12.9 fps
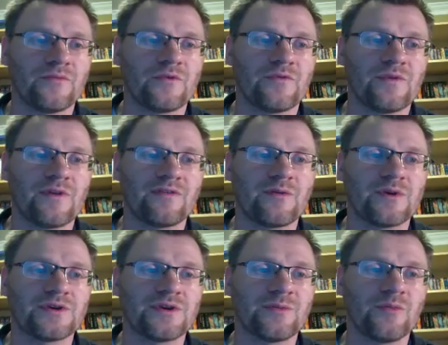So if that's
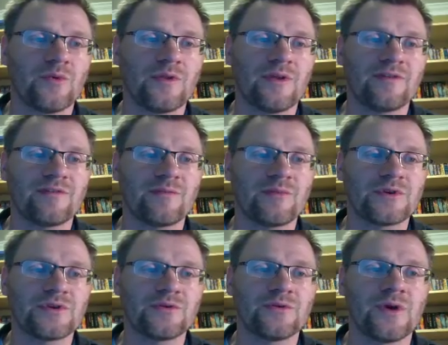equation number 1, that's number
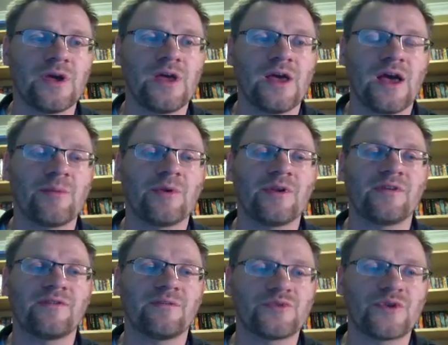2. I'm going to
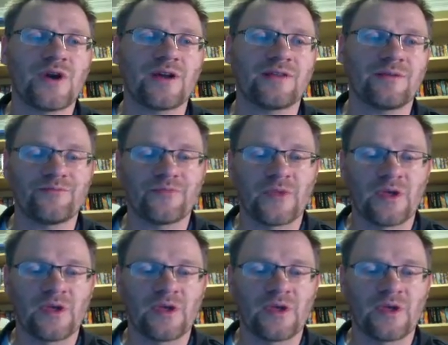subtract them.